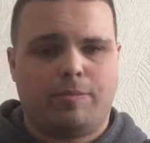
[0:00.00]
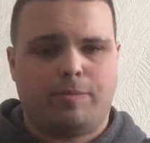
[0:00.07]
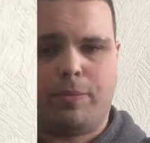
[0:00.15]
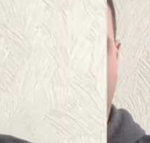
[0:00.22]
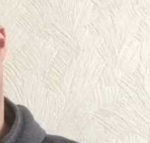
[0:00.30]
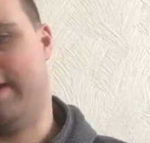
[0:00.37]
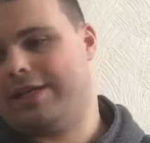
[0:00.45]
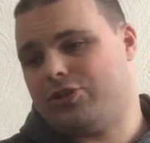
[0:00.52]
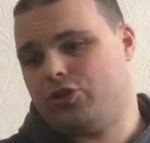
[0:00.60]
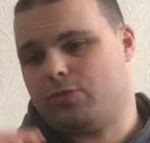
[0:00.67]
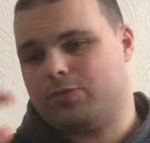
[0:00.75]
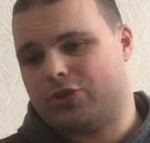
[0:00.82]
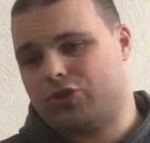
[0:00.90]
So let's
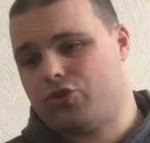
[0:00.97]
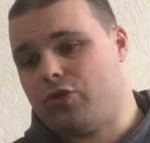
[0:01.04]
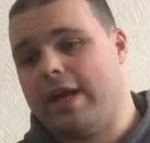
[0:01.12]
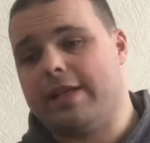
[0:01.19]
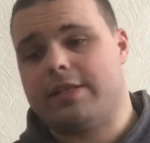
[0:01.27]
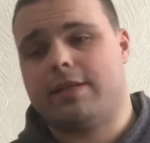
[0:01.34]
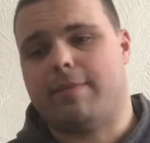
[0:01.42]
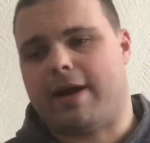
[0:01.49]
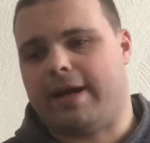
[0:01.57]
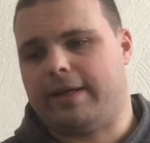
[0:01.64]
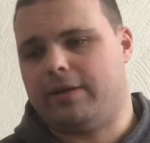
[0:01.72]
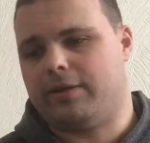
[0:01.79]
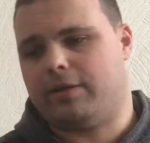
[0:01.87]
jump straight to
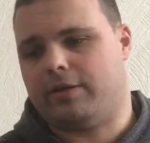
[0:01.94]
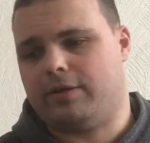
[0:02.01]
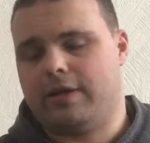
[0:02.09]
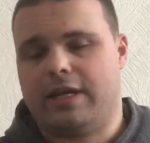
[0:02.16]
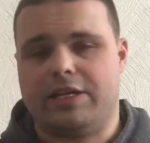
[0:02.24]
Michael.